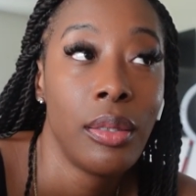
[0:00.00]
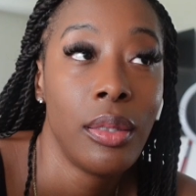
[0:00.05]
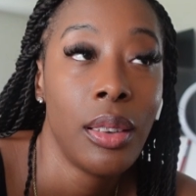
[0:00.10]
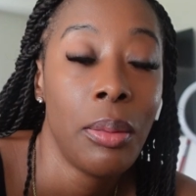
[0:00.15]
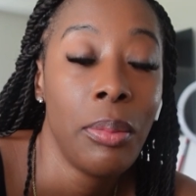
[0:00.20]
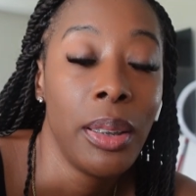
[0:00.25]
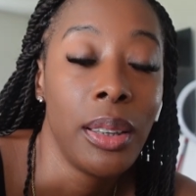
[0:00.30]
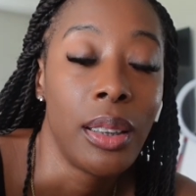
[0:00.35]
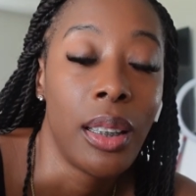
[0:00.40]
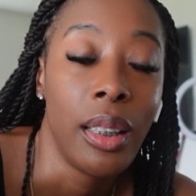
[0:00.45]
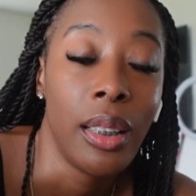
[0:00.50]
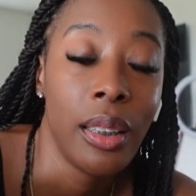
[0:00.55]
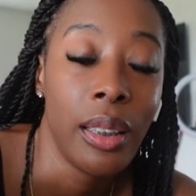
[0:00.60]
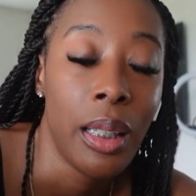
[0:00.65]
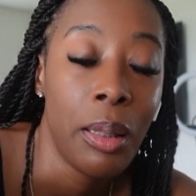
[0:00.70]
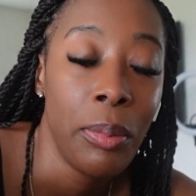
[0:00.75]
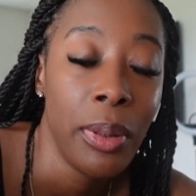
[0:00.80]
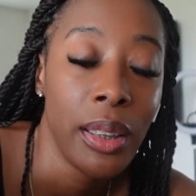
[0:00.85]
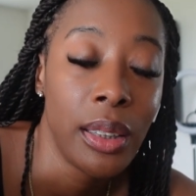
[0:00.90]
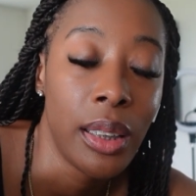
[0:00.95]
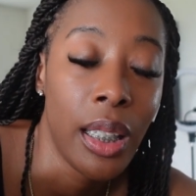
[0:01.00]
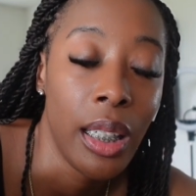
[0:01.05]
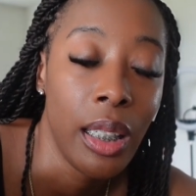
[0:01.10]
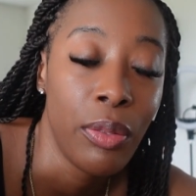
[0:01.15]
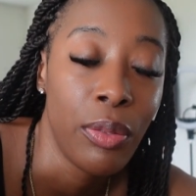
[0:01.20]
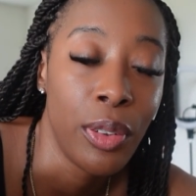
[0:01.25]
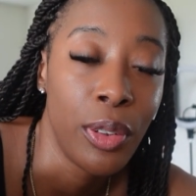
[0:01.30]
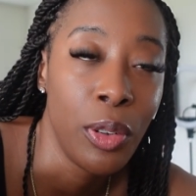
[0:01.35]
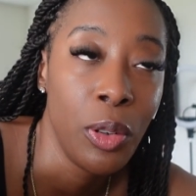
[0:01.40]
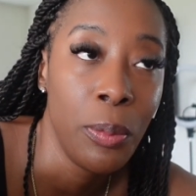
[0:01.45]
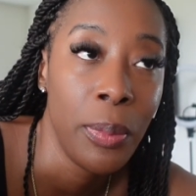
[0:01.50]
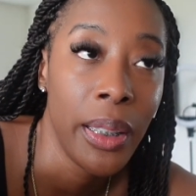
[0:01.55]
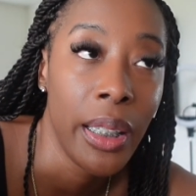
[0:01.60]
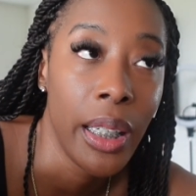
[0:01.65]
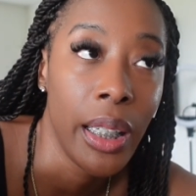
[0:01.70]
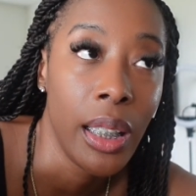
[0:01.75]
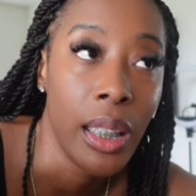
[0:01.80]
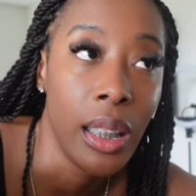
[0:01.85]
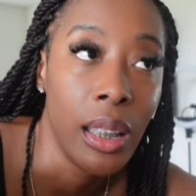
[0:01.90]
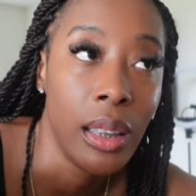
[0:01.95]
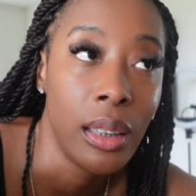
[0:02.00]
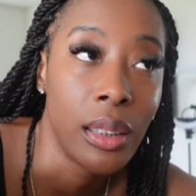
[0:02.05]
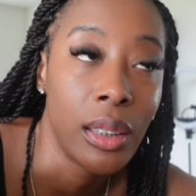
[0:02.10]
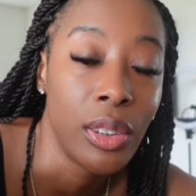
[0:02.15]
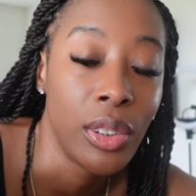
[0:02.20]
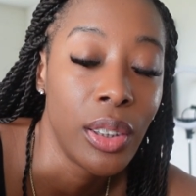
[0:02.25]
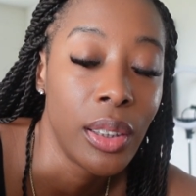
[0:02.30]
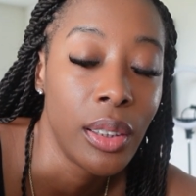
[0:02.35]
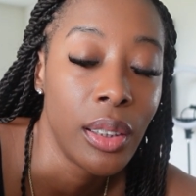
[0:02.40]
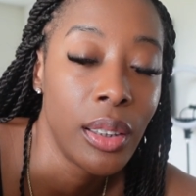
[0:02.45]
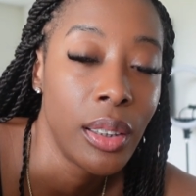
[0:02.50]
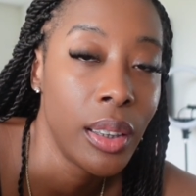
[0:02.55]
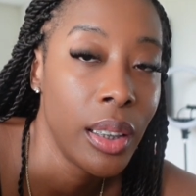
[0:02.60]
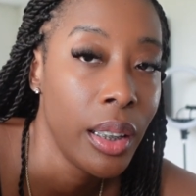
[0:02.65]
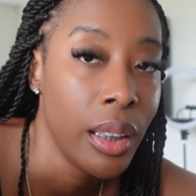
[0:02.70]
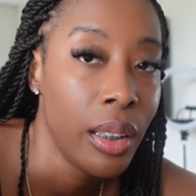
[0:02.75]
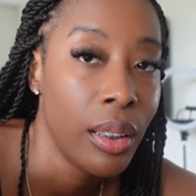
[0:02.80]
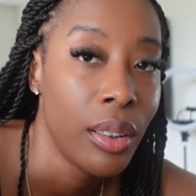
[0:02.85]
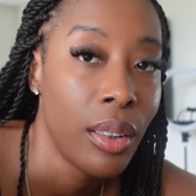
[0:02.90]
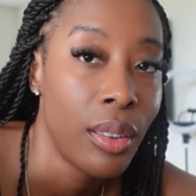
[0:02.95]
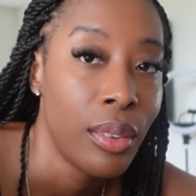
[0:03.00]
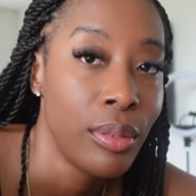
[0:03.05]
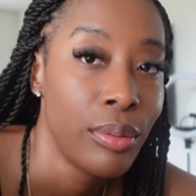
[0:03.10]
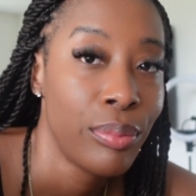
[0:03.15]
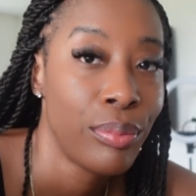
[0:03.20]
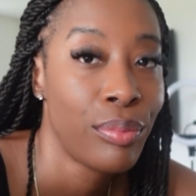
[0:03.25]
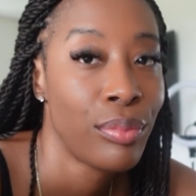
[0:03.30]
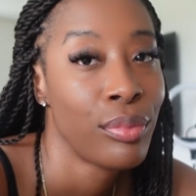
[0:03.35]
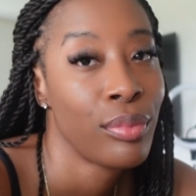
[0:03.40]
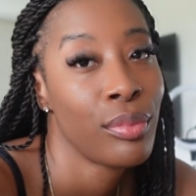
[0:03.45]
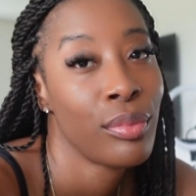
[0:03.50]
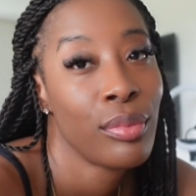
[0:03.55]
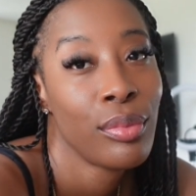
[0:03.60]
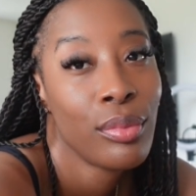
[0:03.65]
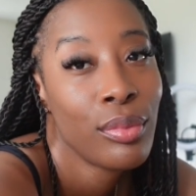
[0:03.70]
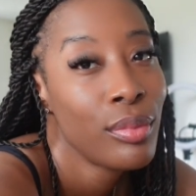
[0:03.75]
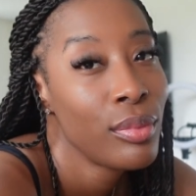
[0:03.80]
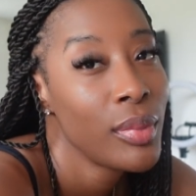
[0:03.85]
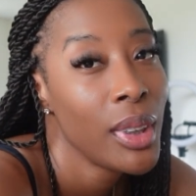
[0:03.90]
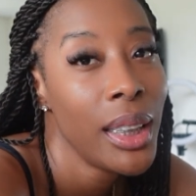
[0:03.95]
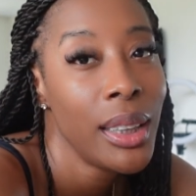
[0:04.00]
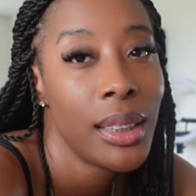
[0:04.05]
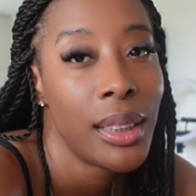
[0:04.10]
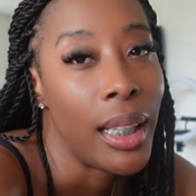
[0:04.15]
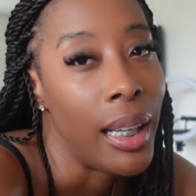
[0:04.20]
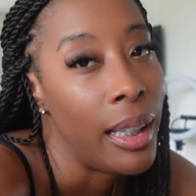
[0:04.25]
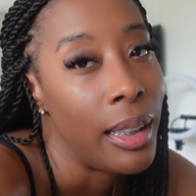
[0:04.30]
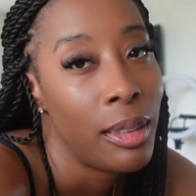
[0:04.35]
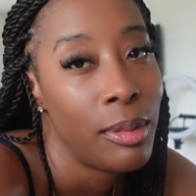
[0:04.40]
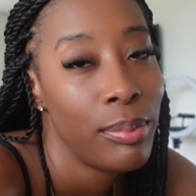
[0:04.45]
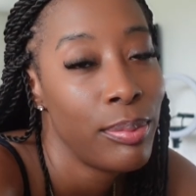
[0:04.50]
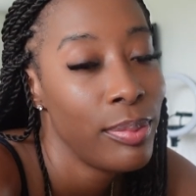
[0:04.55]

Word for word: I'm excited. I'm excited for new beginnings and just to see, you know, it's time.